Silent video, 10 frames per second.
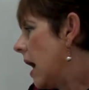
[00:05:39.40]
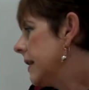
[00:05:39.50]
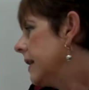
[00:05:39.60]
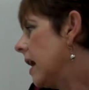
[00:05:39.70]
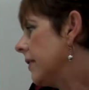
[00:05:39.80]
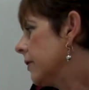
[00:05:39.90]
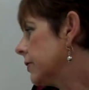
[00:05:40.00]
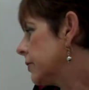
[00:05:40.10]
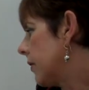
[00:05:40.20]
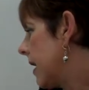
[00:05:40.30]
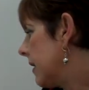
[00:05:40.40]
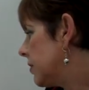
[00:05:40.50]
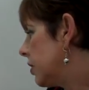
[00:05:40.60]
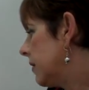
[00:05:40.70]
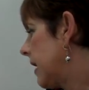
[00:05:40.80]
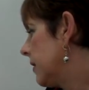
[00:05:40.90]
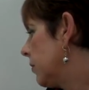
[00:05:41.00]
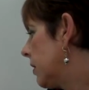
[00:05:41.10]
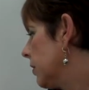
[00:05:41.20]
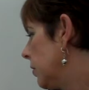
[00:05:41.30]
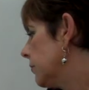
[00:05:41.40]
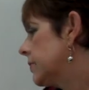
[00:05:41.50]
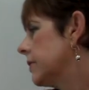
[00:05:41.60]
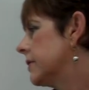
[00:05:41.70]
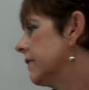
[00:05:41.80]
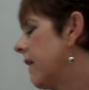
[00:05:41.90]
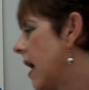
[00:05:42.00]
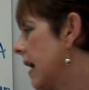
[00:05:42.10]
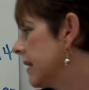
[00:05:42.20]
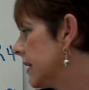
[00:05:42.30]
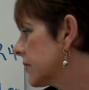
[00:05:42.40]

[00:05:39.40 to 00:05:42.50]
Another strategy that you can use to divide